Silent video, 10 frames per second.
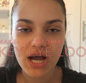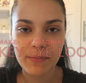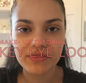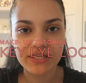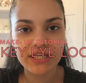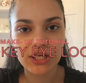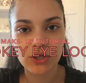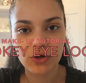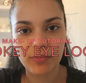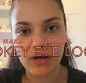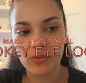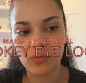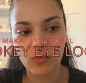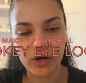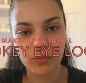I've been thinking a lot
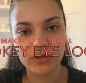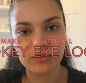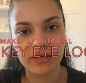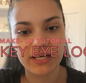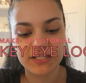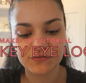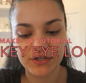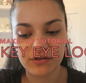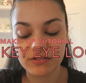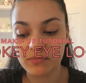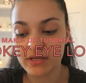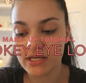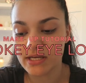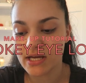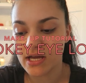about what I wanted my next video to
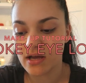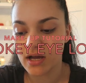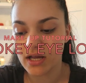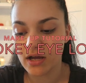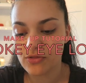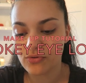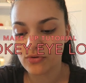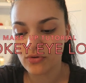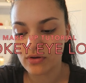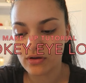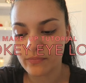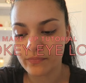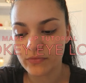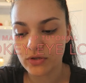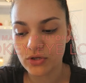be, and I thought,
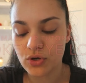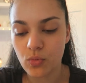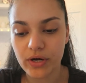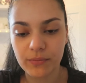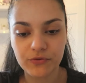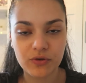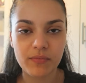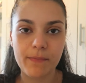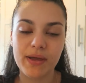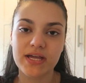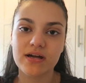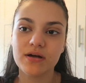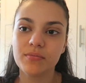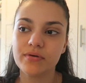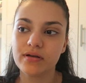you know, when I'm doing my
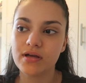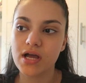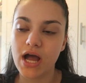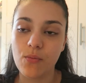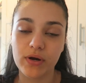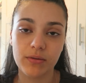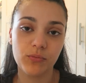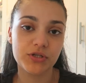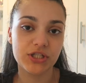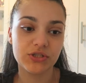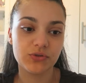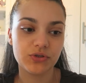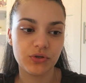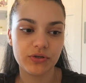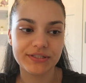makeup and when I'm watching
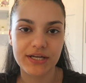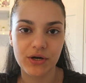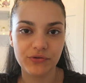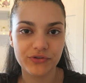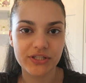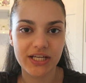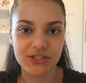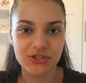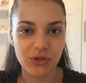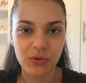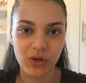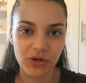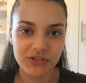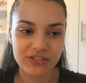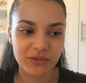tutorials, I often get so
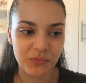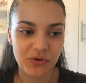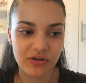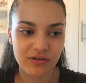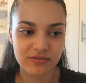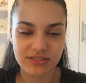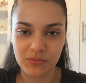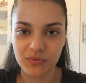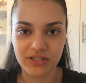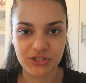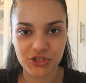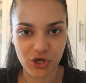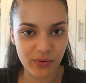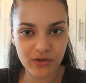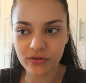lost in what someone is
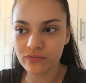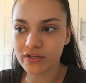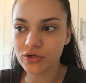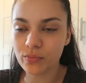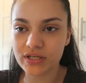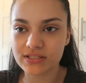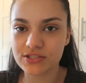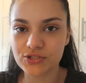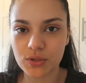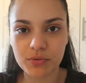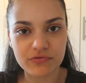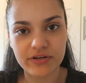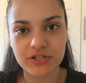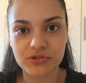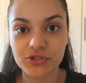showing on the video because it's so
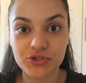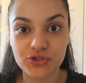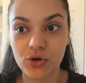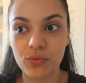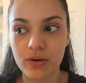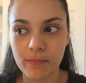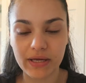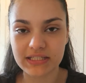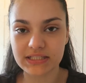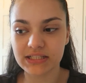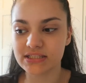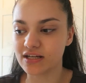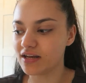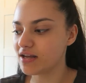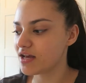professional, so amazingly
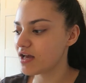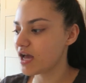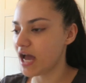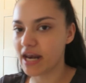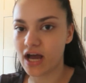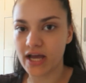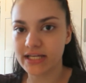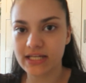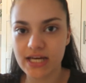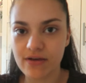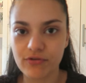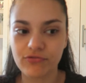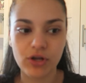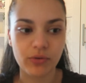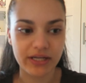done, and I can never
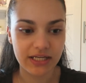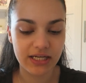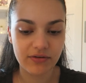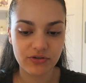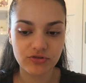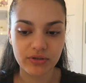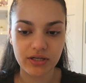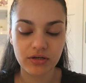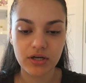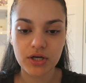follow, I can never do it.